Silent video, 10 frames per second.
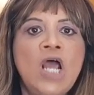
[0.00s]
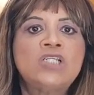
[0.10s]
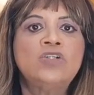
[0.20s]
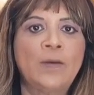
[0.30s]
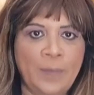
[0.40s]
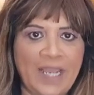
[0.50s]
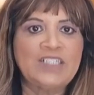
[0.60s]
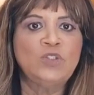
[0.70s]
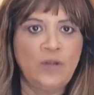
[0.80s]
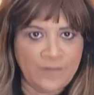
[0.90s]
to apply
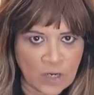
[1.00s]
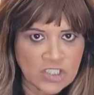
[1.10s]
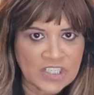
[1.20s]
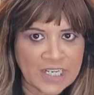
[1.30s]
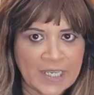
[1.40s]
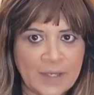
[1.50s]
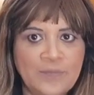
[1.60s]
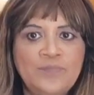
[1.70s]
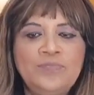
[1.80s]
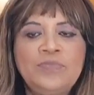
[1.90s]
to university.
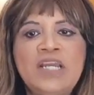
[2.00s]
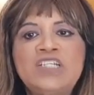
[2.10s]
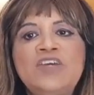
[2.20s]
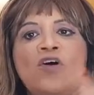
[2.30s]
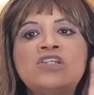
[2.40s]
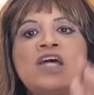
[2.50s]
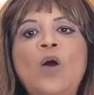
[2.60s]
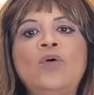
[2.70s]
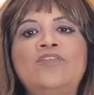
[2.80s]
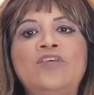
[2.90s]
She was,
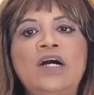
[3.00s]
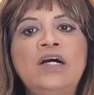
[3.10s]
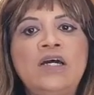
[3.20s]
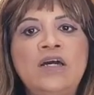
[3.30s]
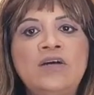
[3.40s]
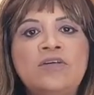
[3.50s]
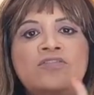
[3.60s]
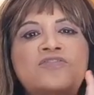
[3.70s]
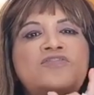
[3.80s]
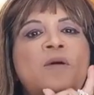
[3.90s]
however,
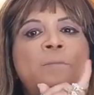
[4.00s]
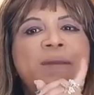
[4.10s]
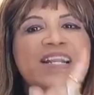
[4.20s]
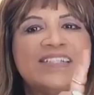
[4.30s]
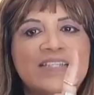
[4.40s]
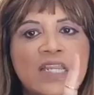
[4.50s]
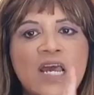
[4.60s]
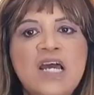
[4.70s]
forbidden